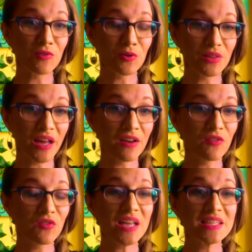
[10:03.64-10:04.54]
your life
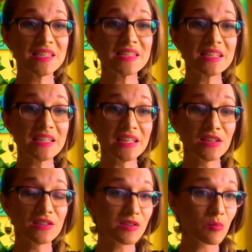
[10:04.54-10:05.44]
and see
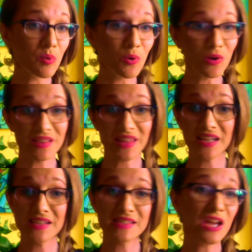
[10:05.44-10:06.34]
the support that
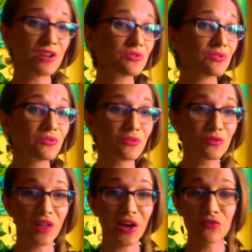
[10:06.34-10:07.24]
has entered your
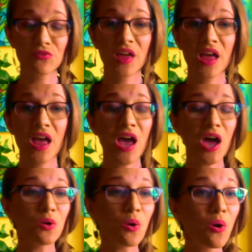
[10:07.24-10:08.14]
life
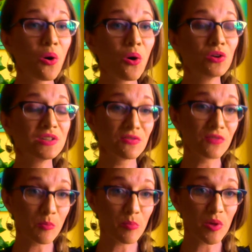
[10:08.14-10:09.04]
at all
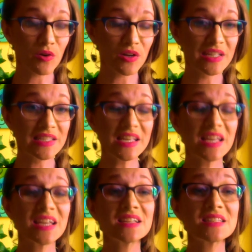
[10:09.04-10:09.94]
different periods,
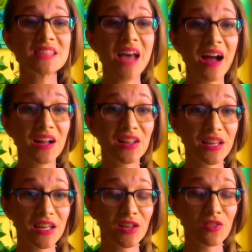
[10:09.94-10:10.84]

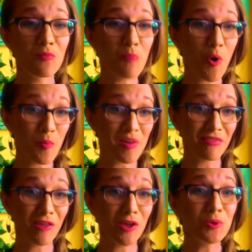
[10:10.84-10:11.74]
exactly the moment
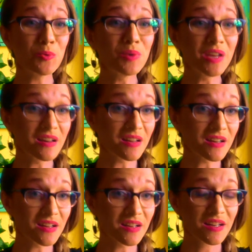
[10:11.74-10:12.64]
that you needed
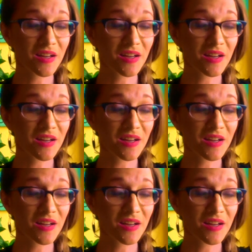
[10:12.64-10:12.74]
it.